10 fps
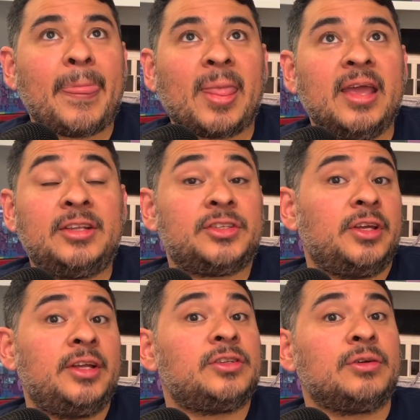
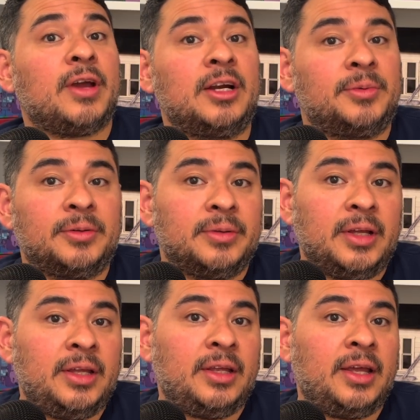It's incredible.
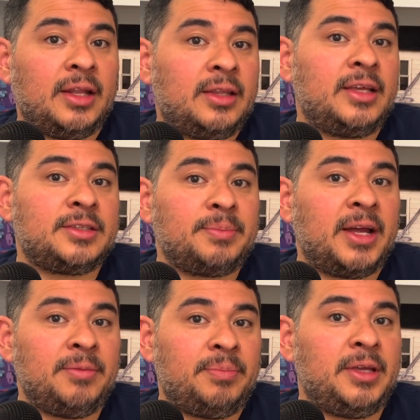This
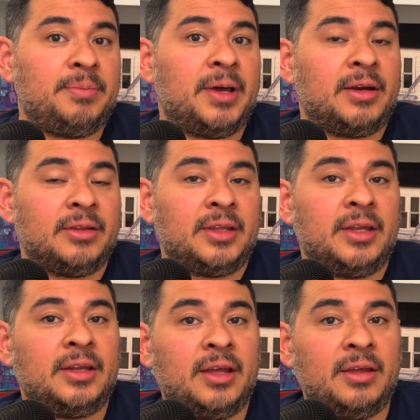might be better
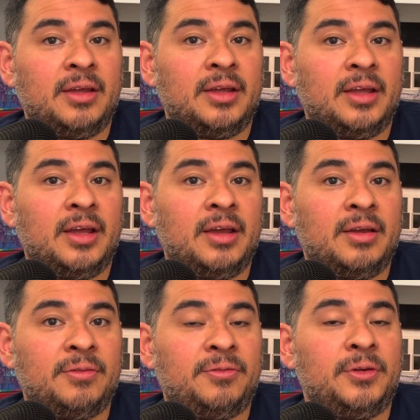than
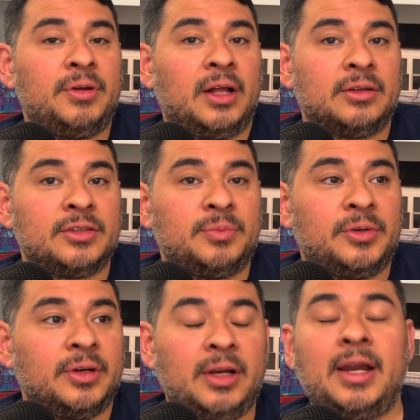A Few Dollars
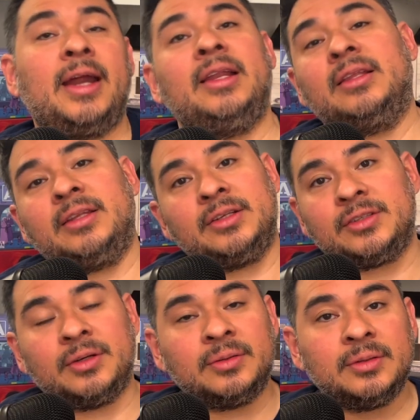More, and I didn't think
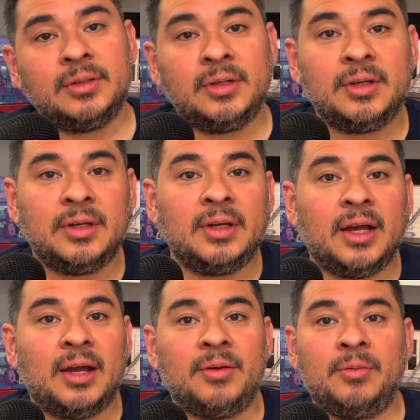so
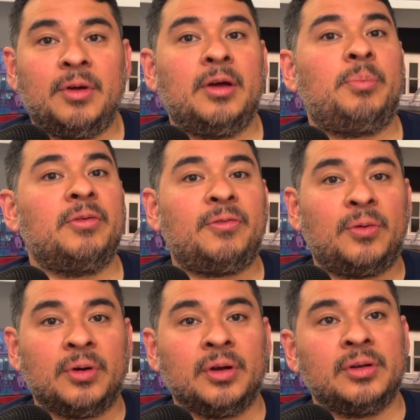
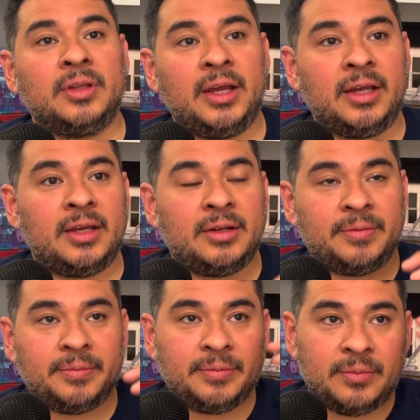before, like,
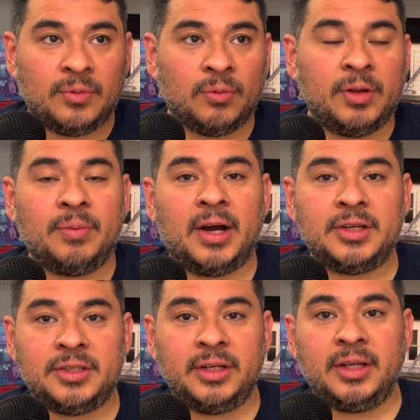
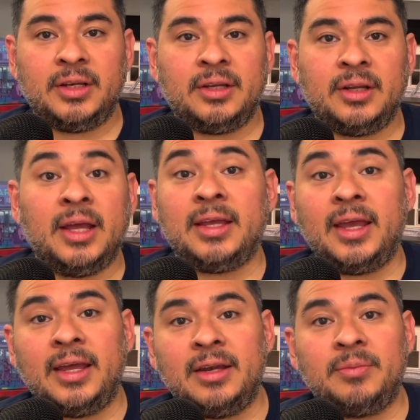rewatching it
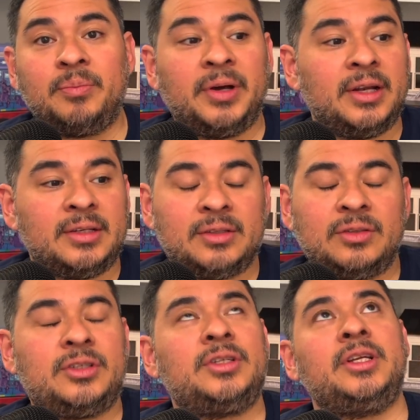again. But
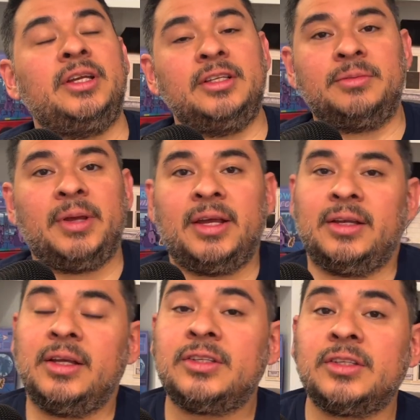jeez, man,
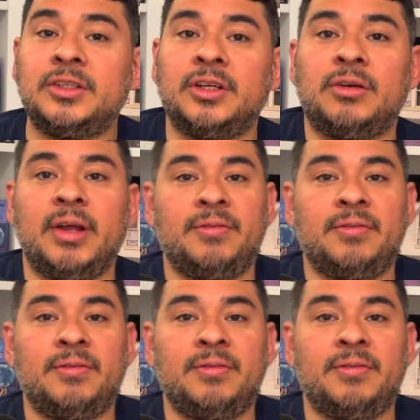it's such a great